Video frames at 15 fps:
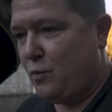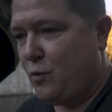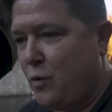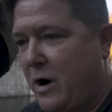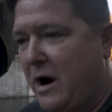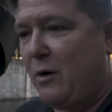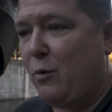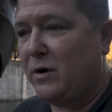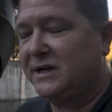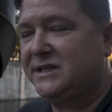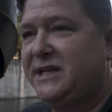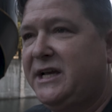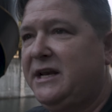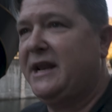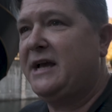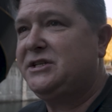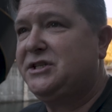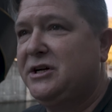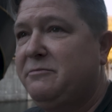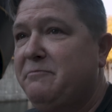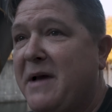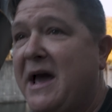where I wanna see it next
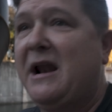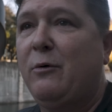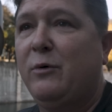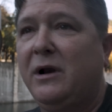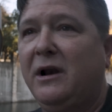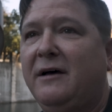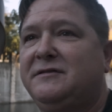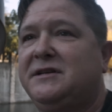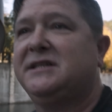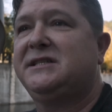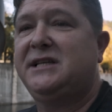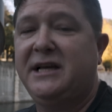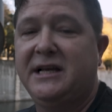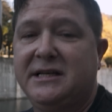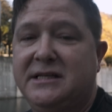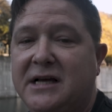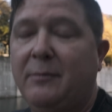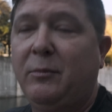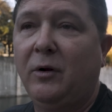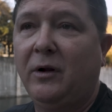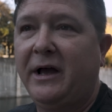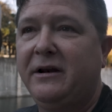year, man, I would love to see it double.